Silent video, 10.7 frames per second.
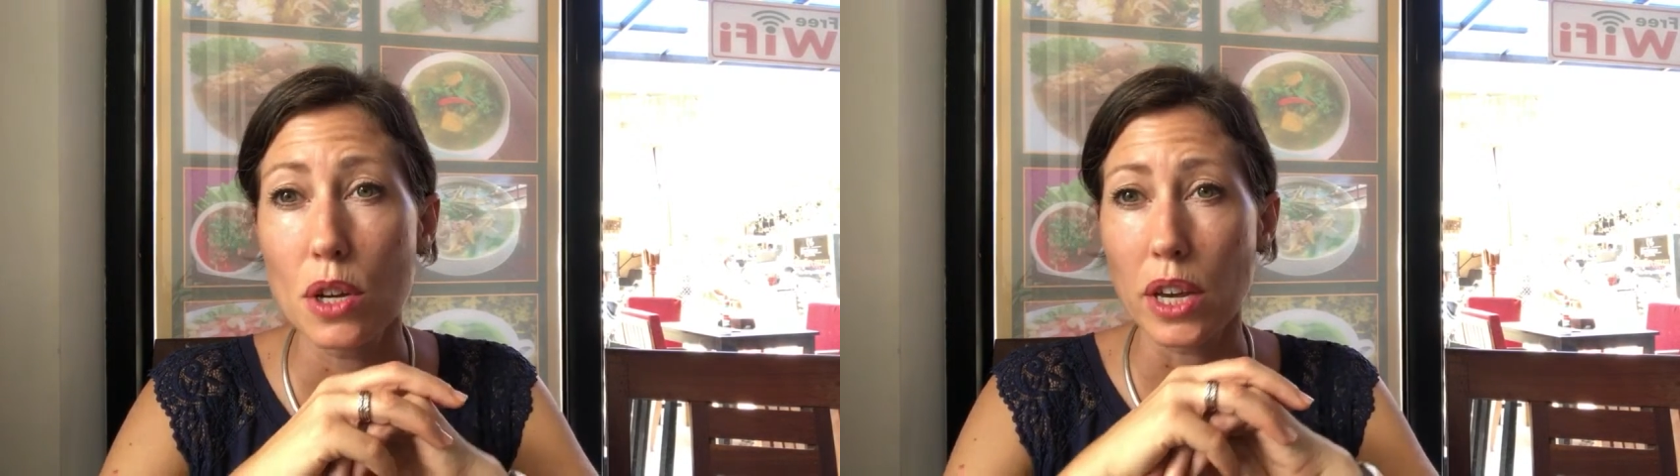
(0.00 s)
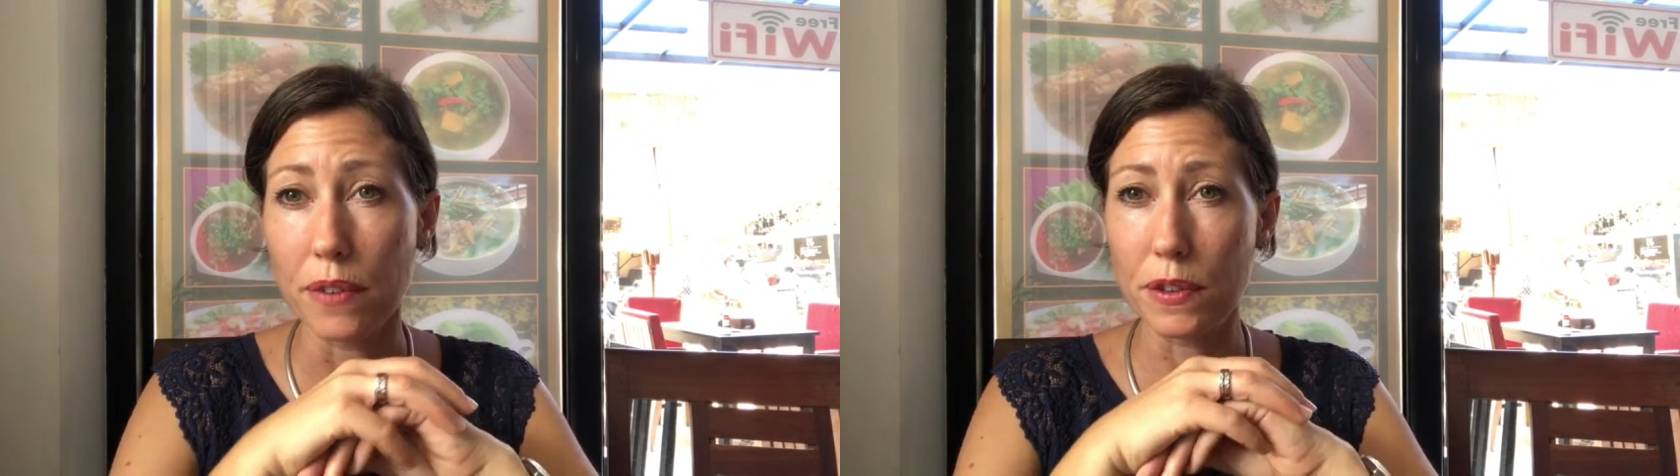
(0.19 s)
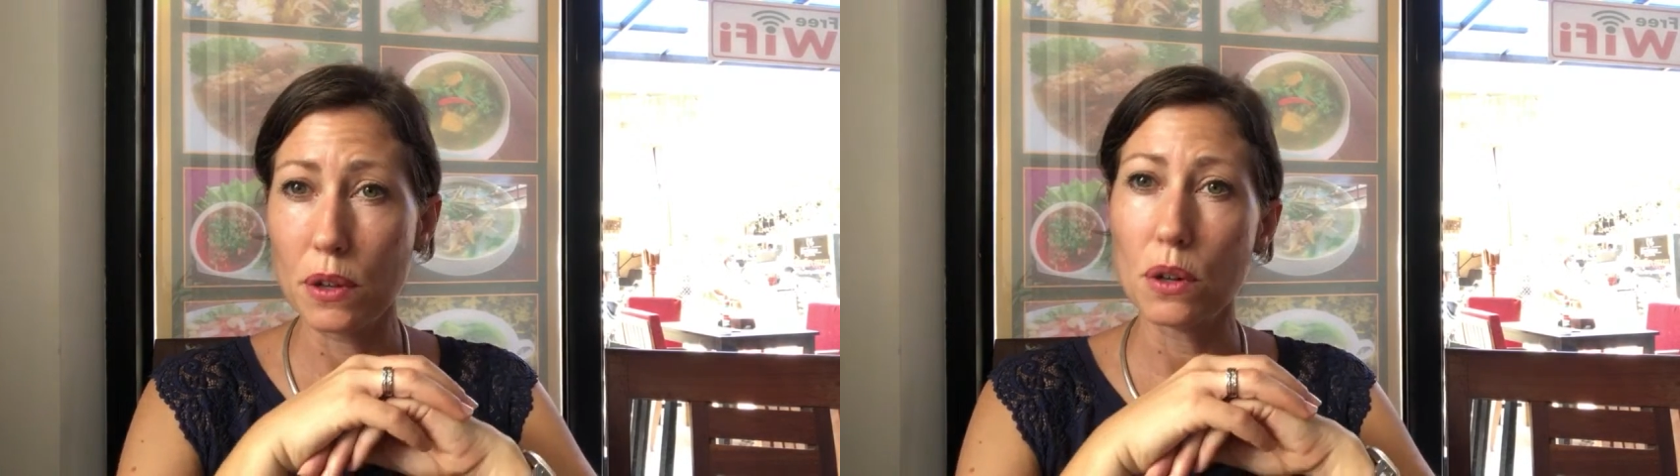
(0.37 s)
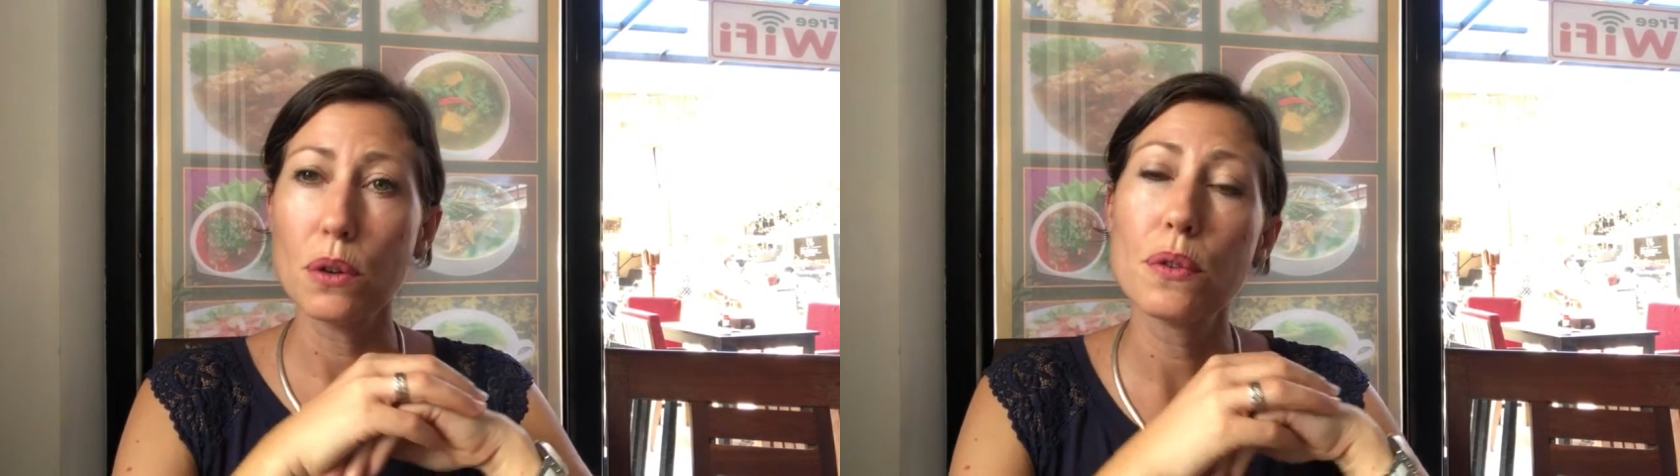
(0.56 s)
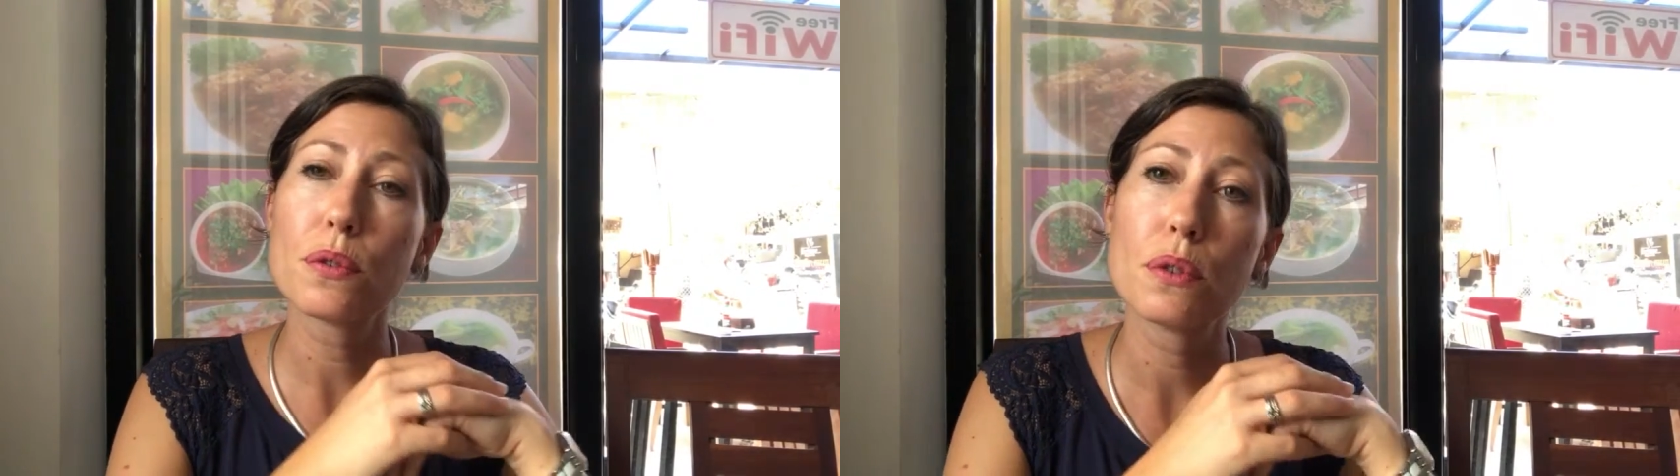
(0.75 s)
If you
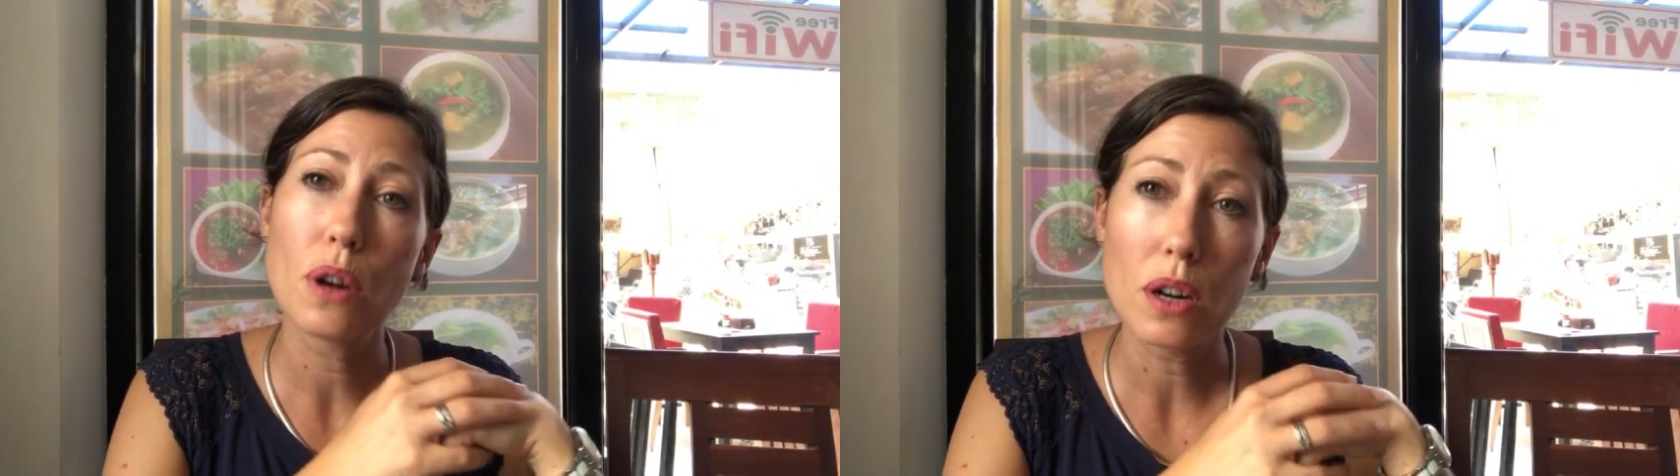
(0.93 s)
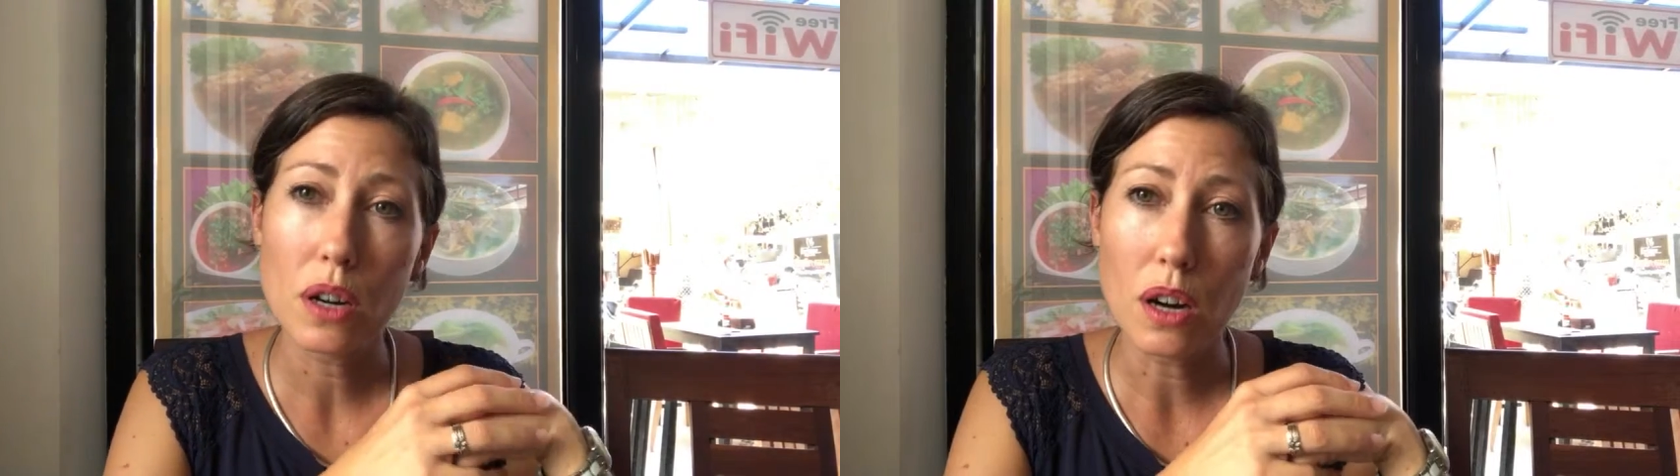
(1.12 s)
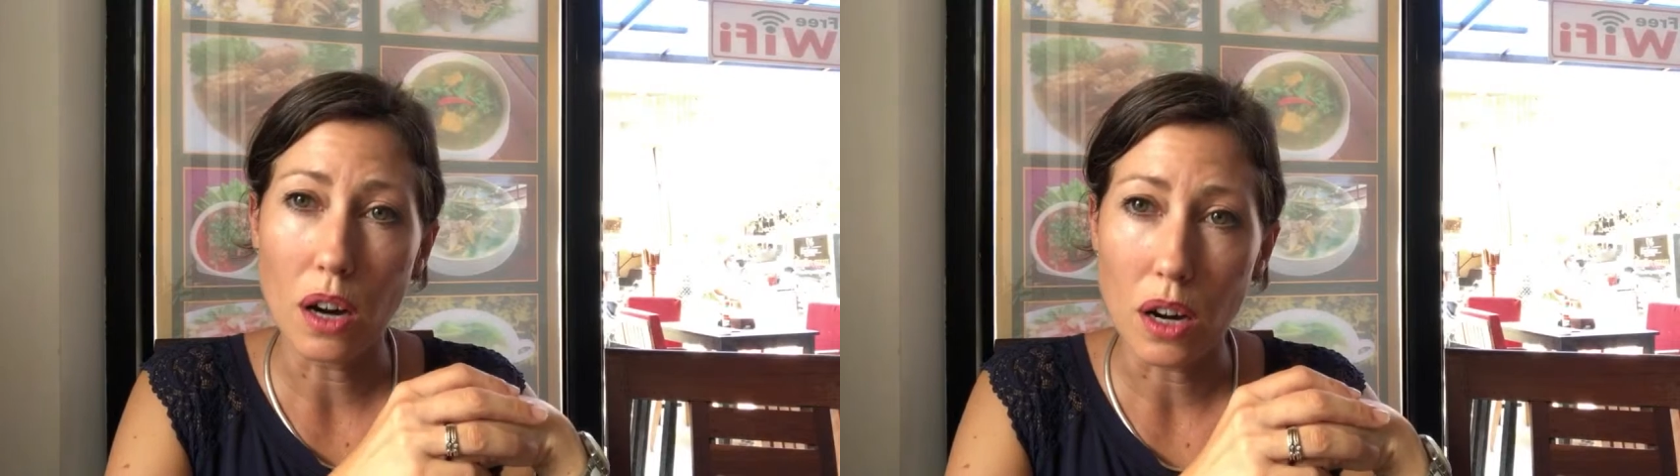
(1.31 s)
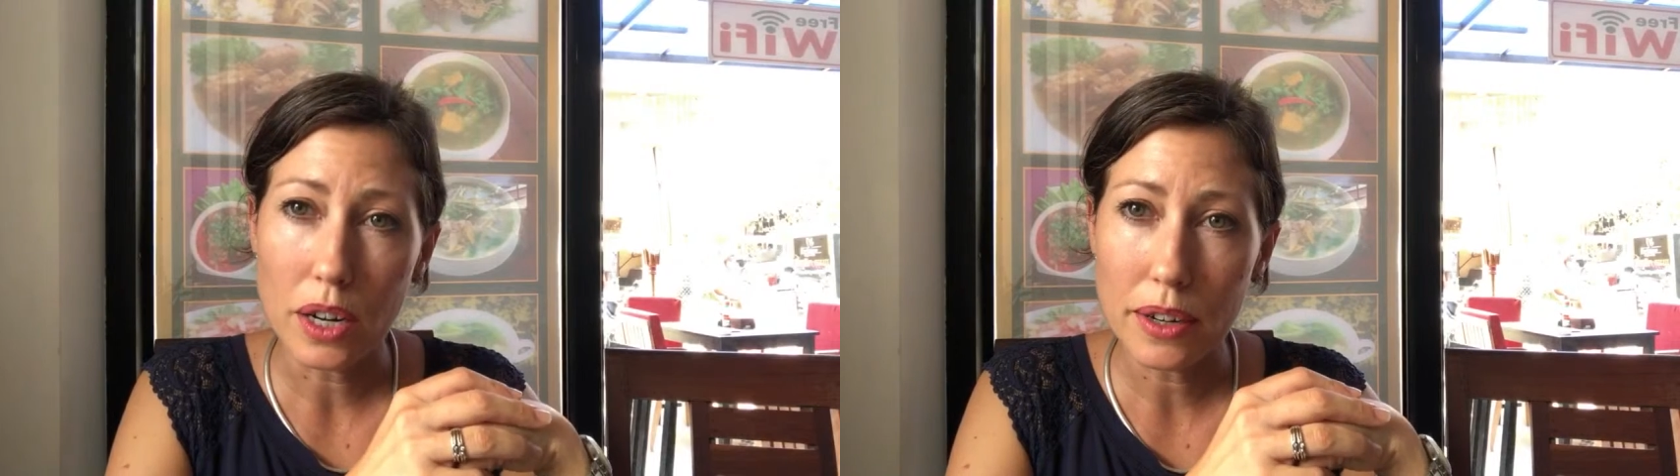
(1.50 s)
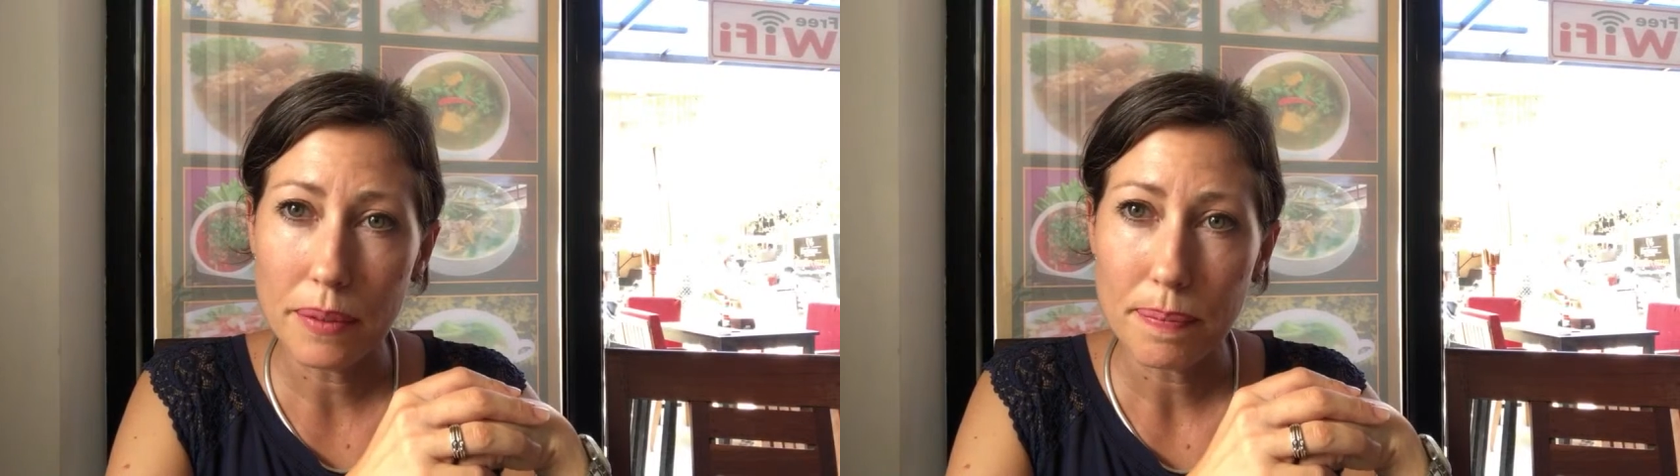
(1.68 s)
go through Hong Kong